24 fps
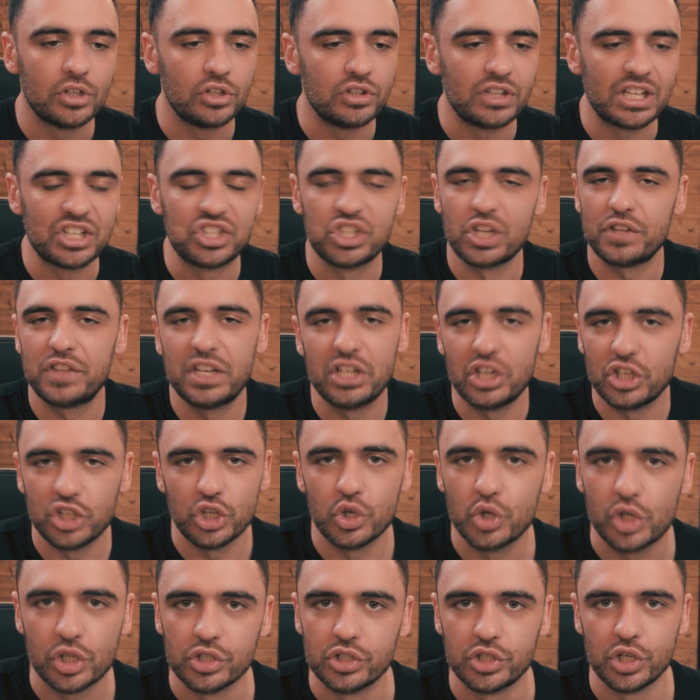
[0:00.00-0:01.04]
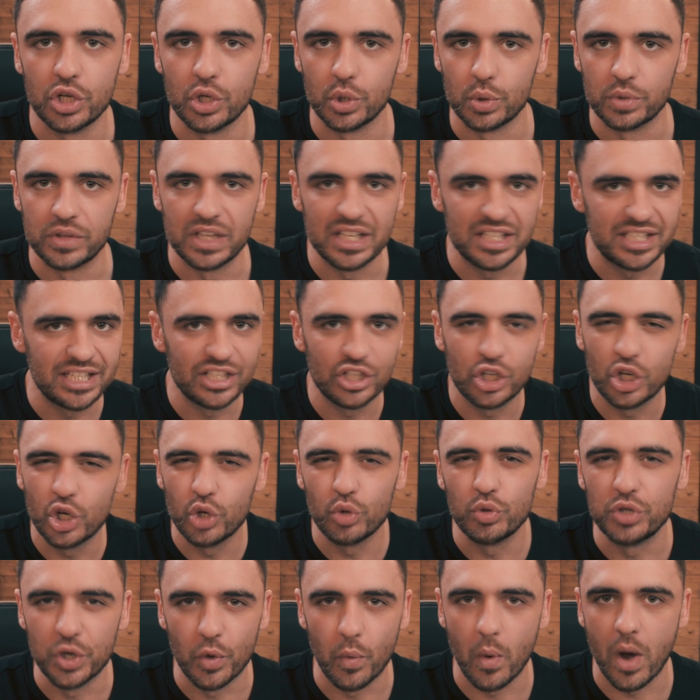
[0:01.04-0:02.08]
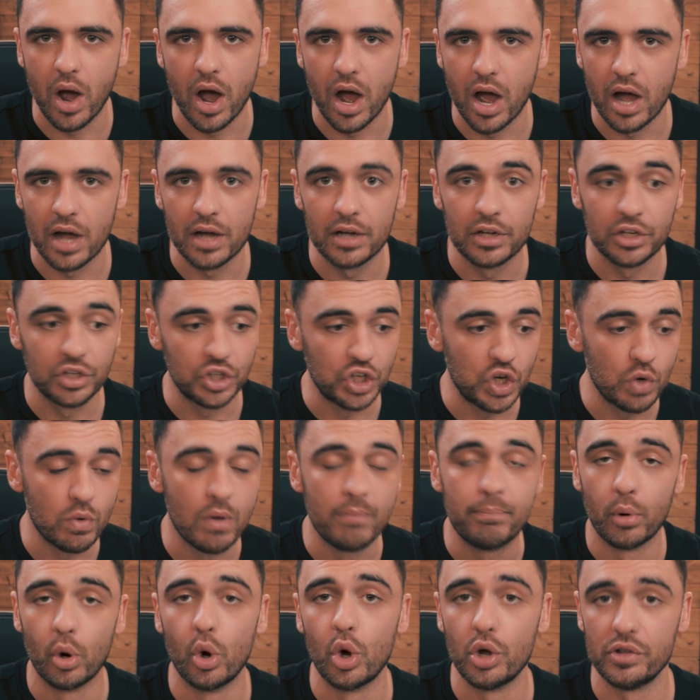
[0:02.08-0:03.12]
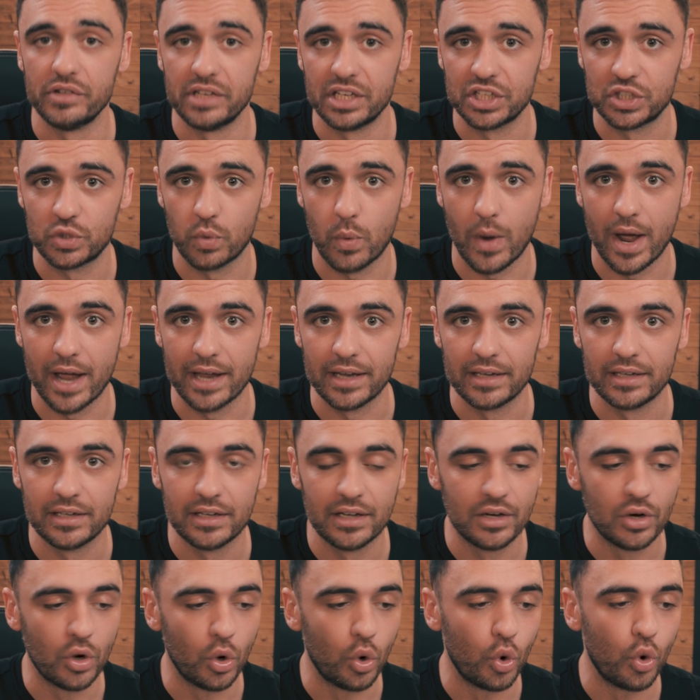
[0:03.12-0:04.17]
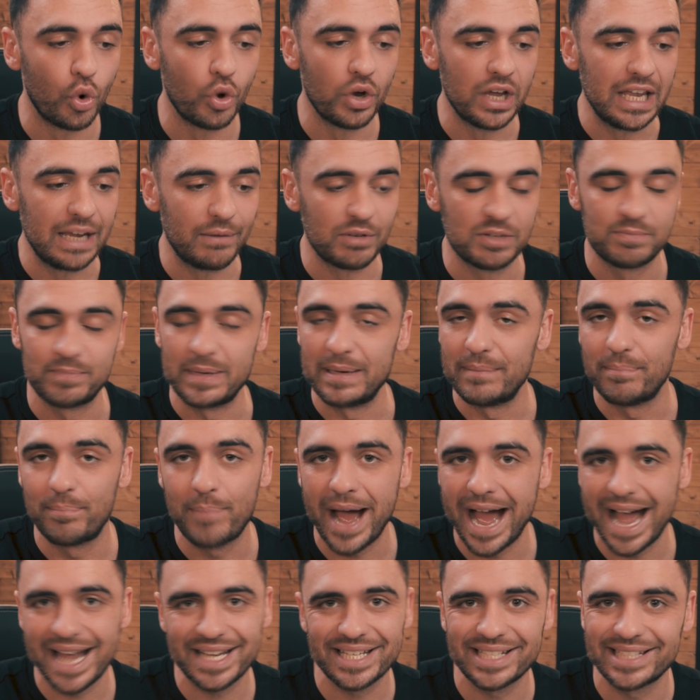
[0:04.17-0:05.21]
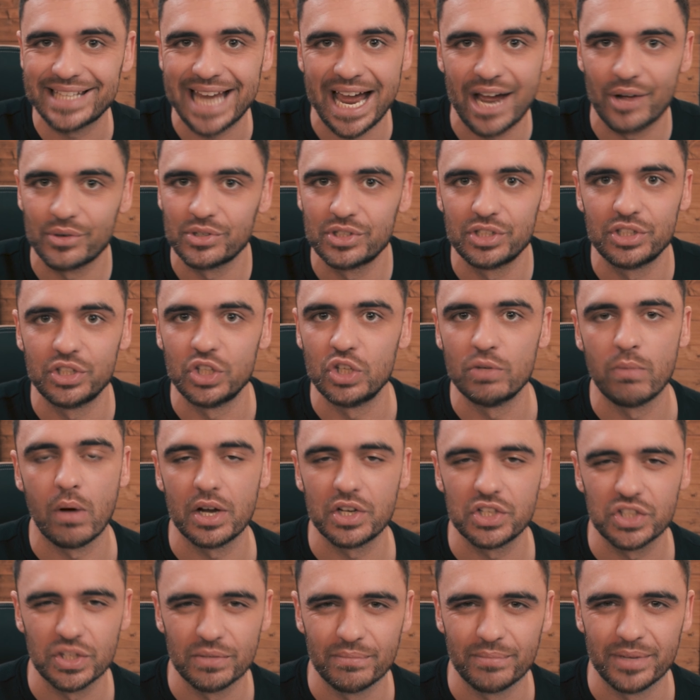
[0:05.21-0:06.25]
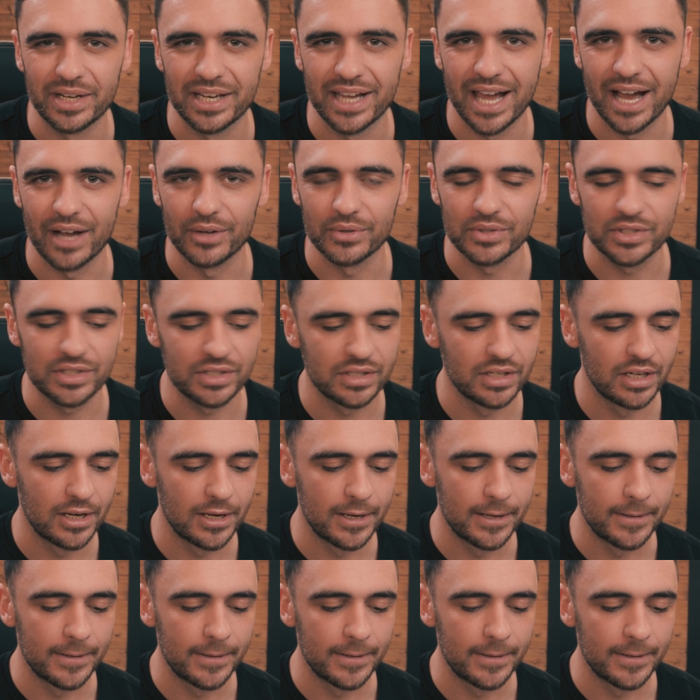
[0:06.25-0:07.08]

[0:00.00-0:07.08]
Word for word: there's nothing that you can do. This is who you are. You were born this way or it was being passed down to you by somebody else.